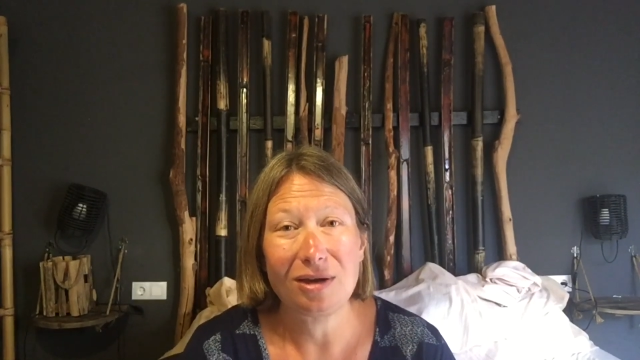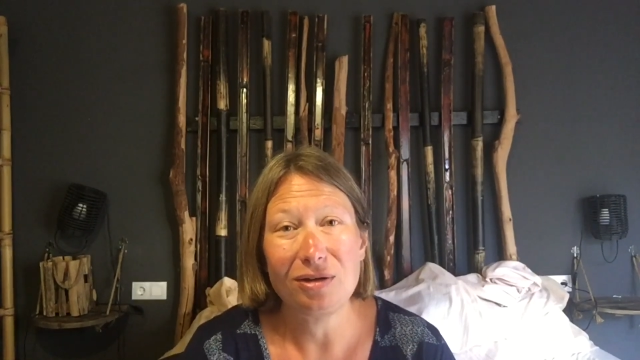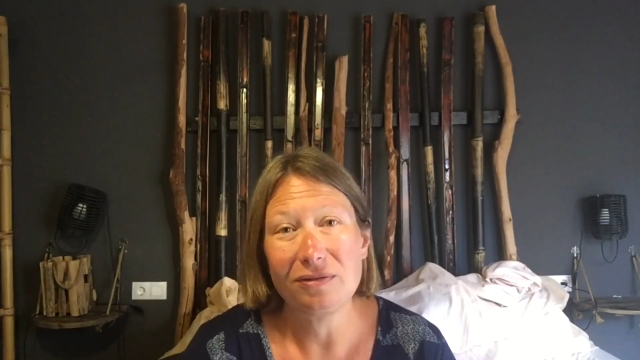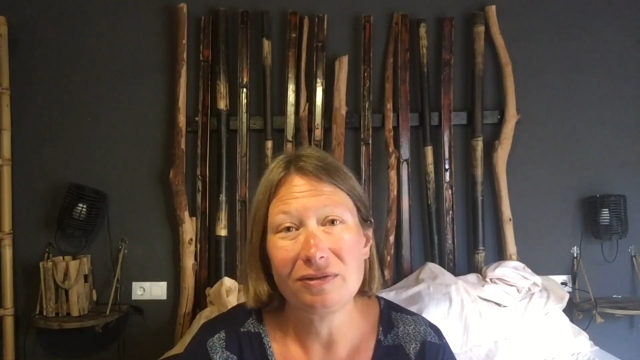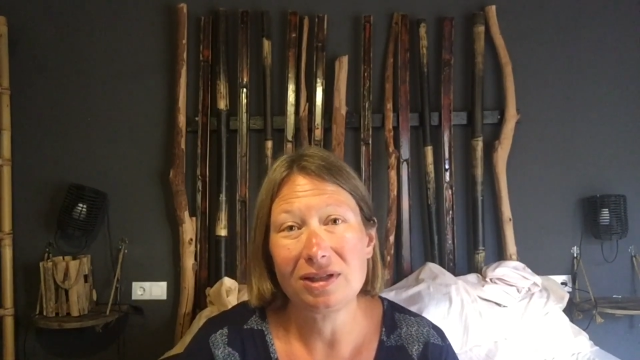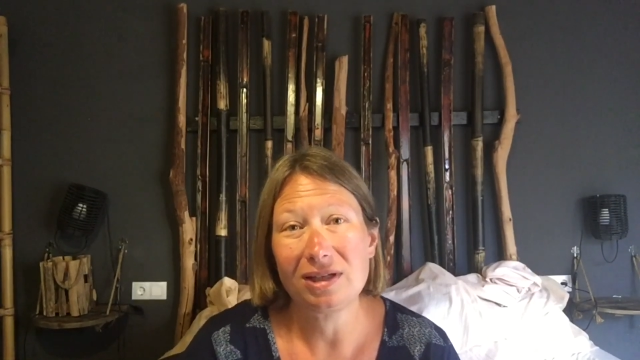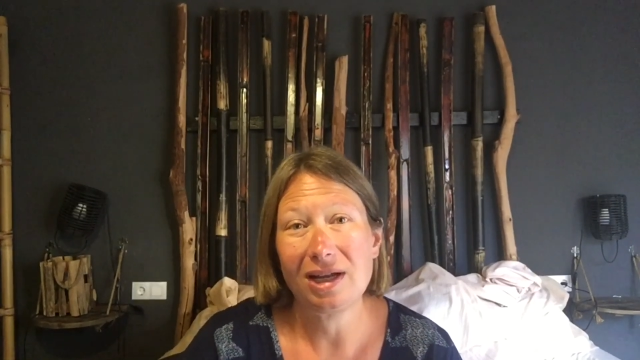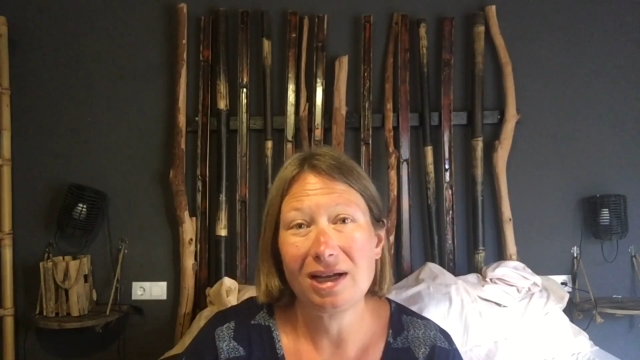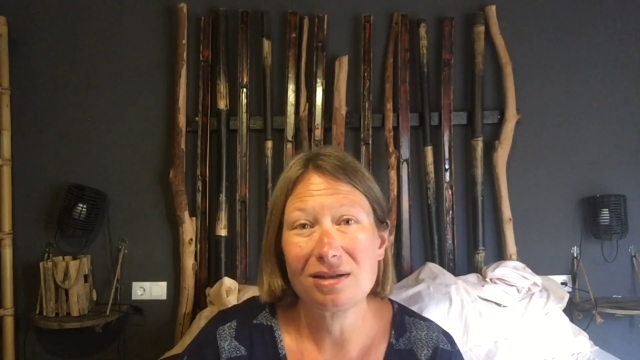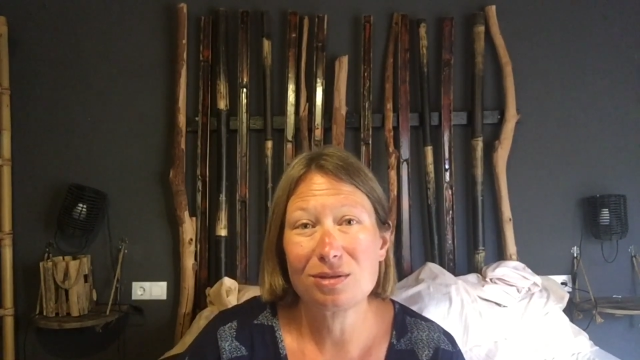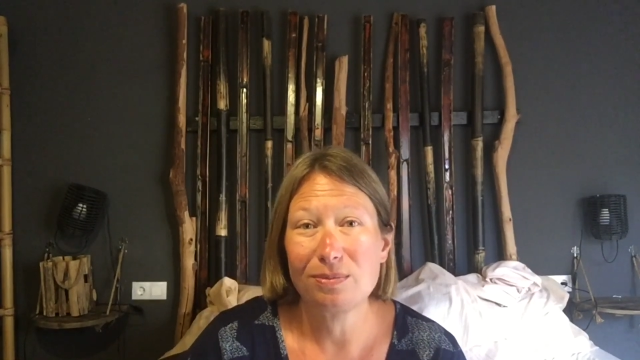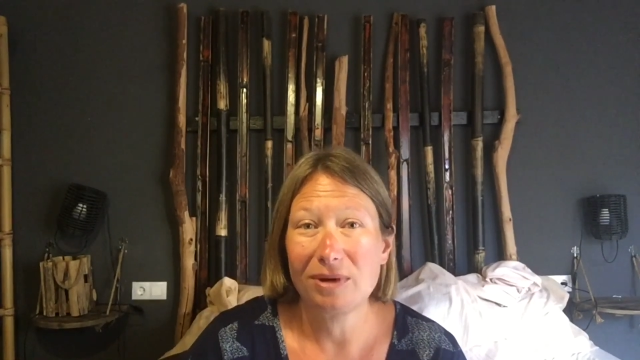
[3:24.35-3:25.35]
over the
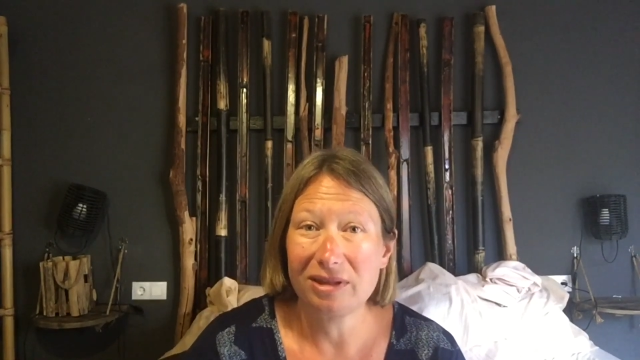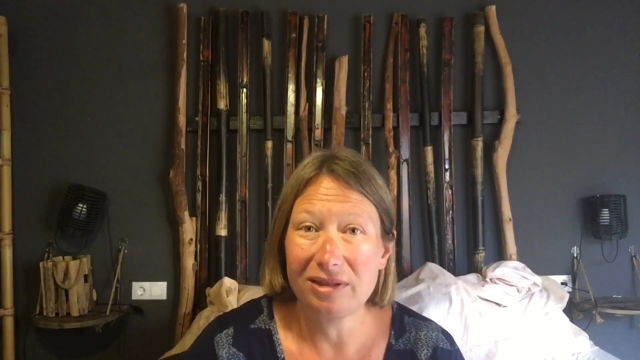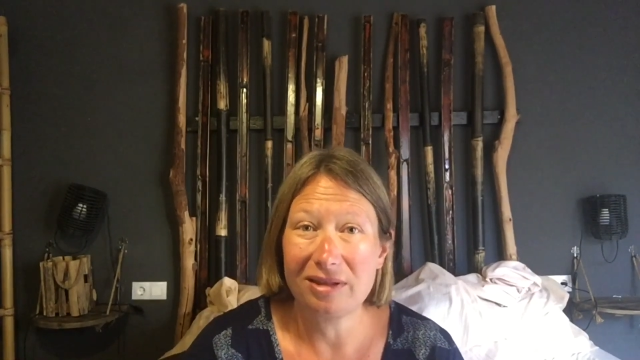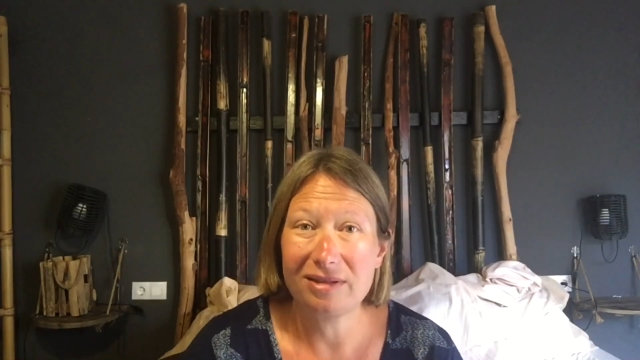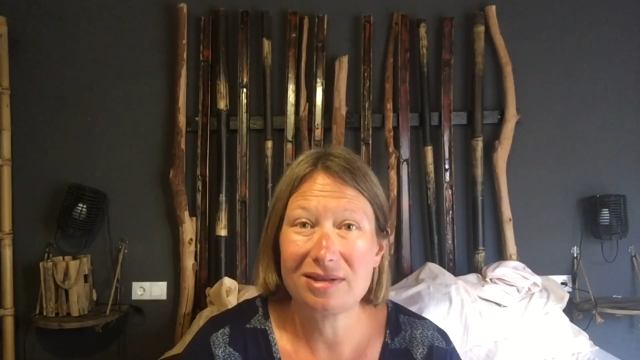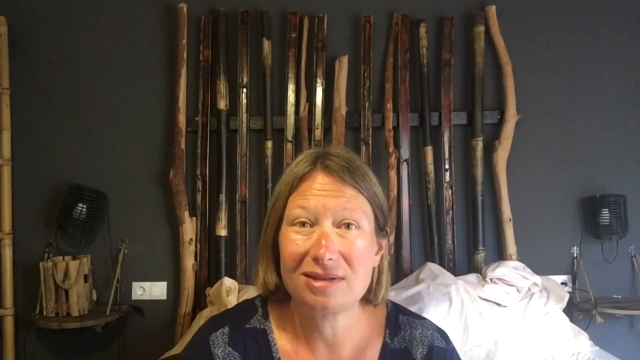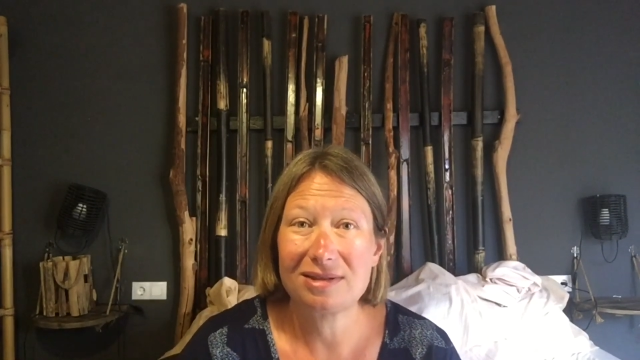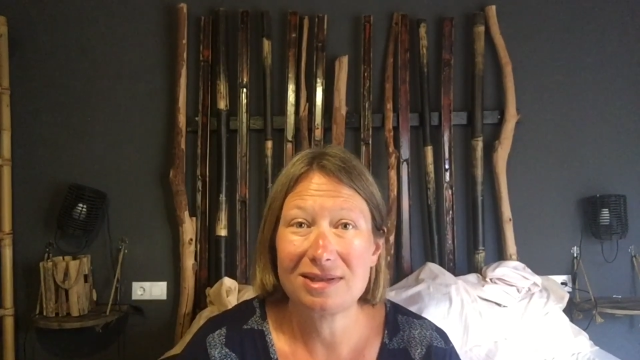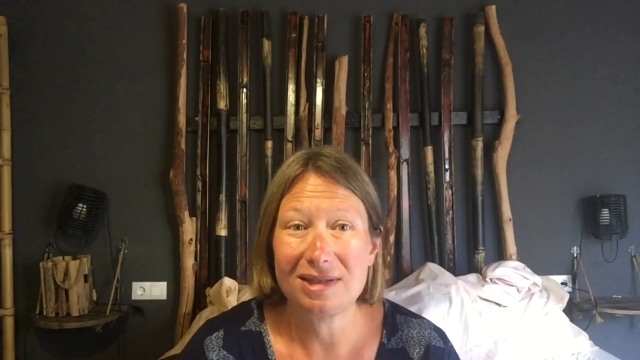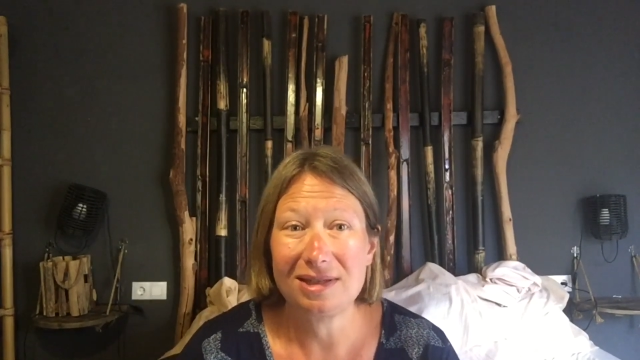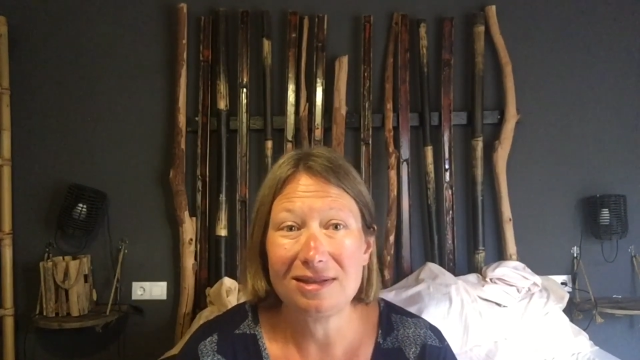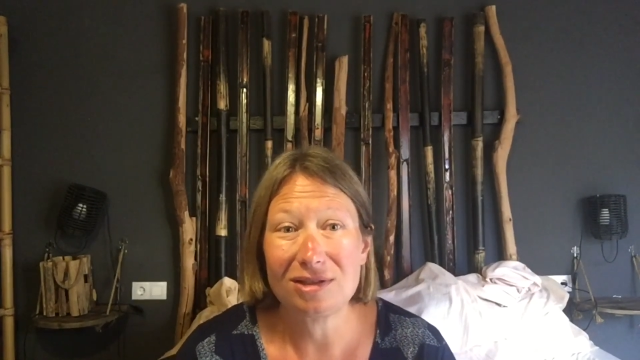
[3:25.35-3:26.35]
next months
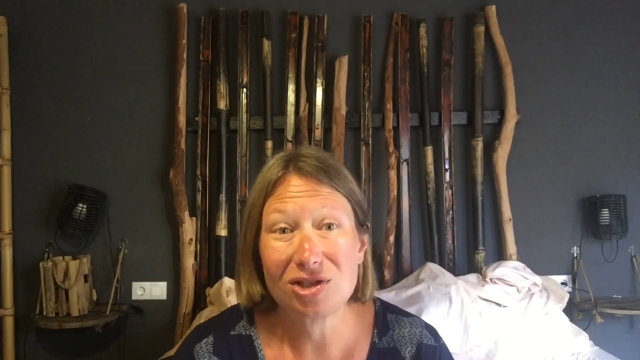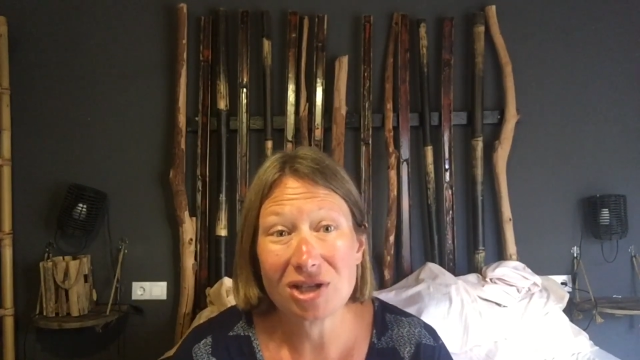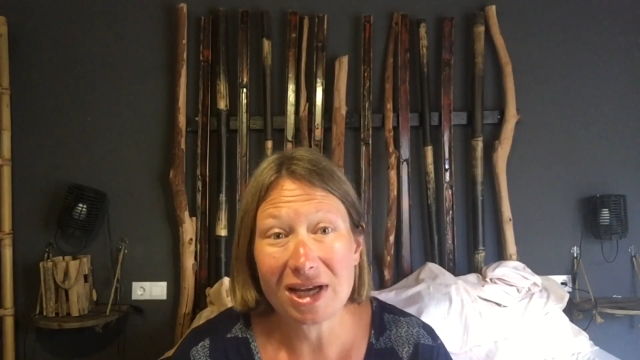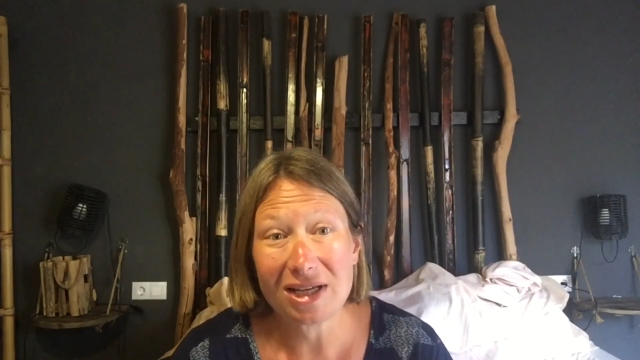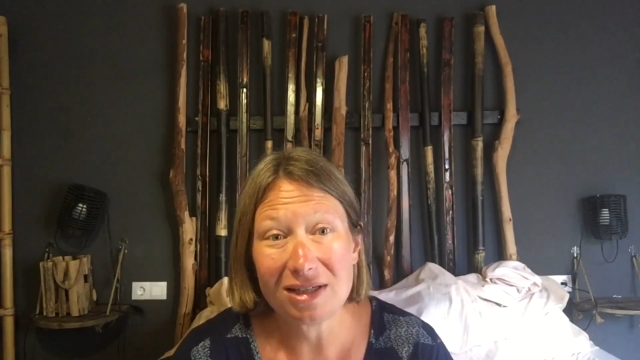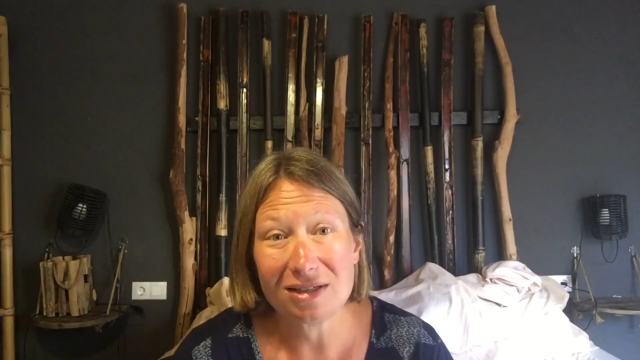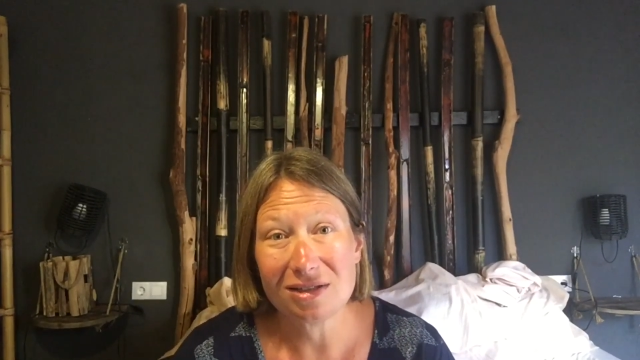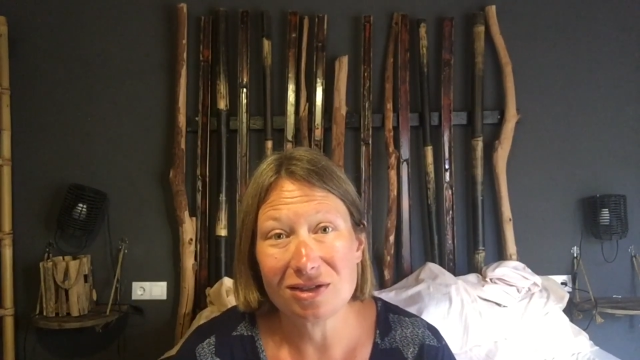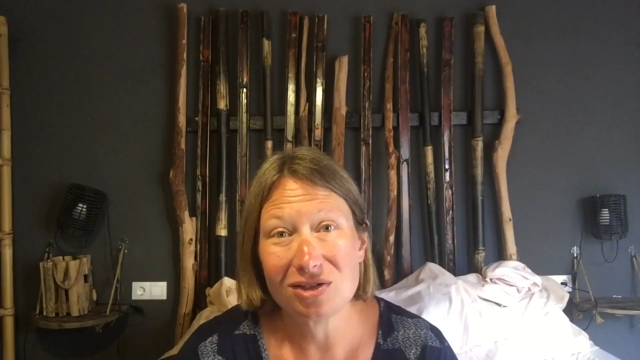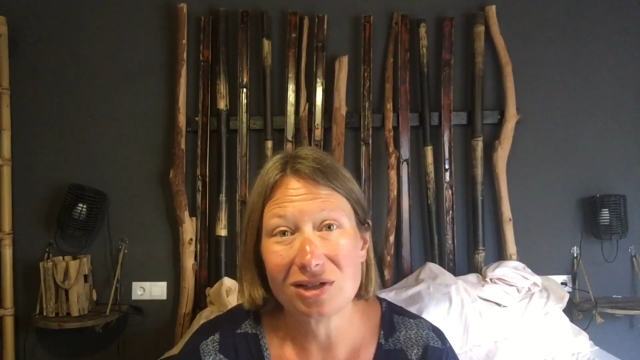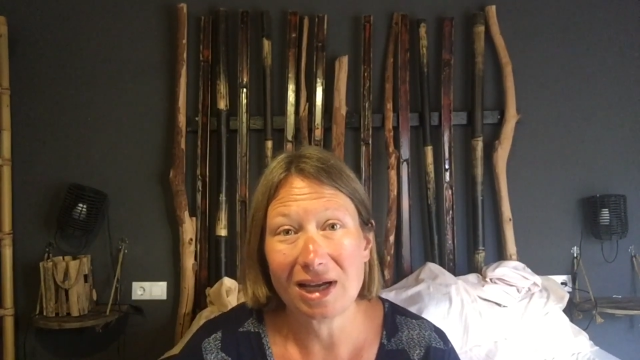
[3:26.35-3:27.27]
see the change,